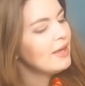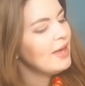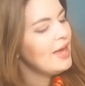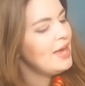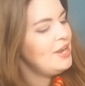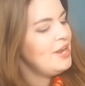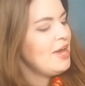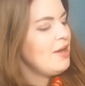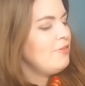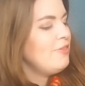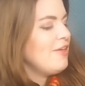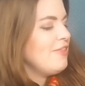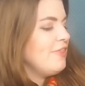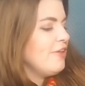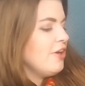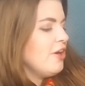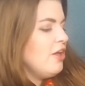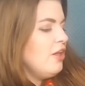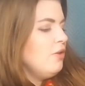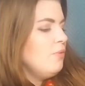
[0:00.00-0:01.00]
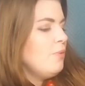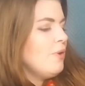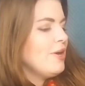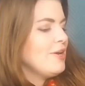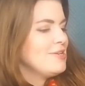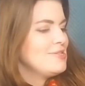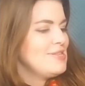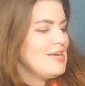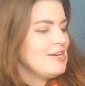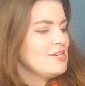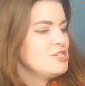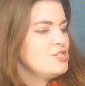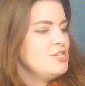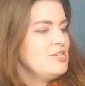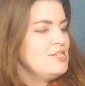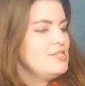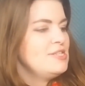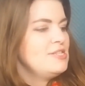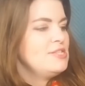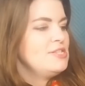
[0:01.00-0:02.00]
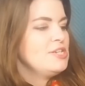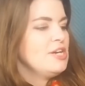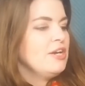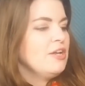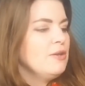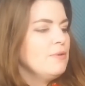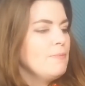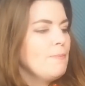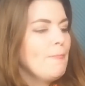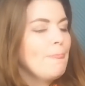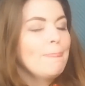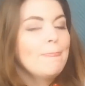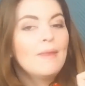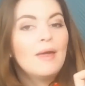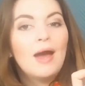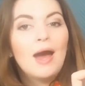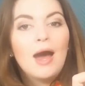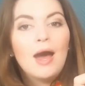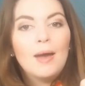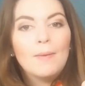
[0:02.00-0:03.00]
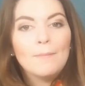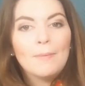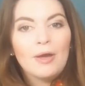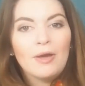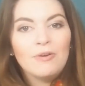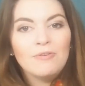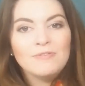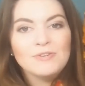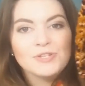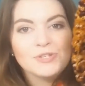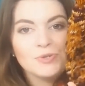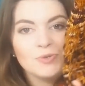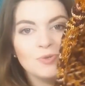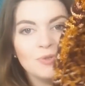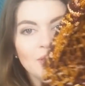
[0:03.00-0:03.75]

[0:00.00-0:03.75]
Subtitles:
And now that the colourwork section is done, I'm over to